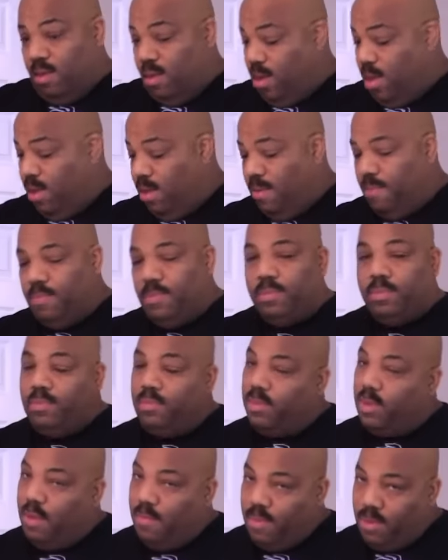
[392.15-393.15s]

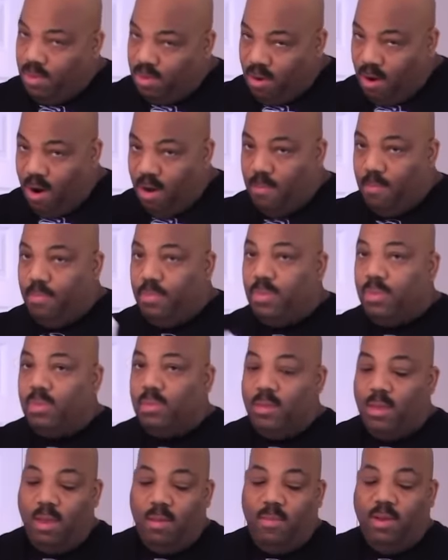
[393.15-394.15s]

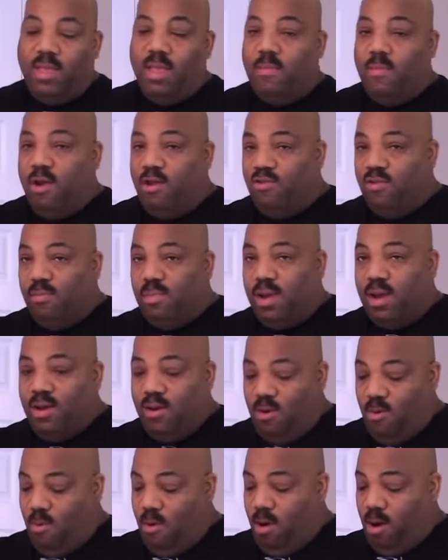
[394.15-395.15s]
Put the immersion blender
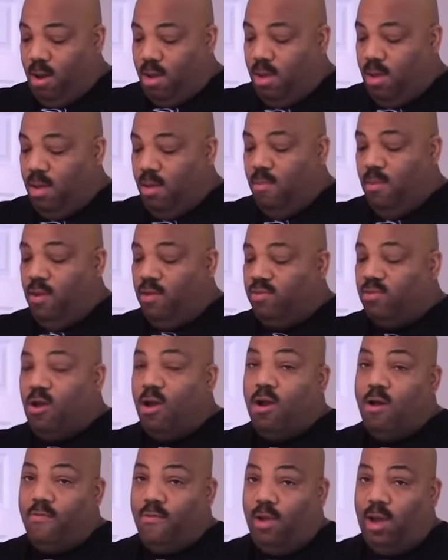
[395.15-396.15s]
to work. We're gonna
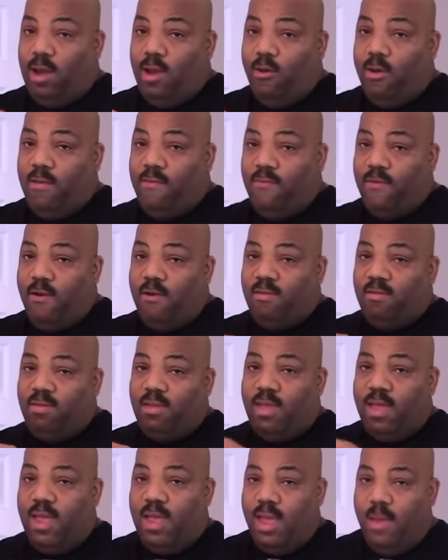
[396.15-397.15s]
start off on low at first.